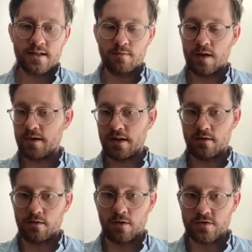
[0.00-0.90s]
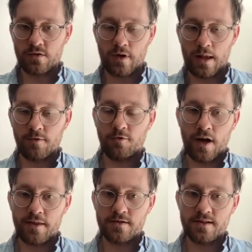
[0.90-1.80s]
and maybe also helpful for
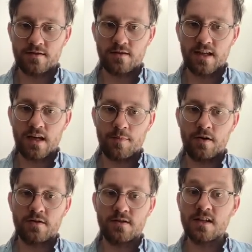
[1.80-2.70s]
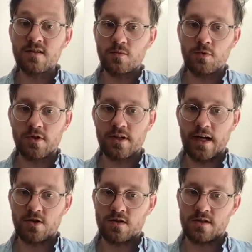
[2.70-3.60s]
others, is to think about distributed
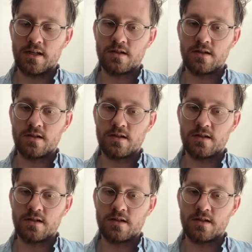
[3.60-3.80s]
agency.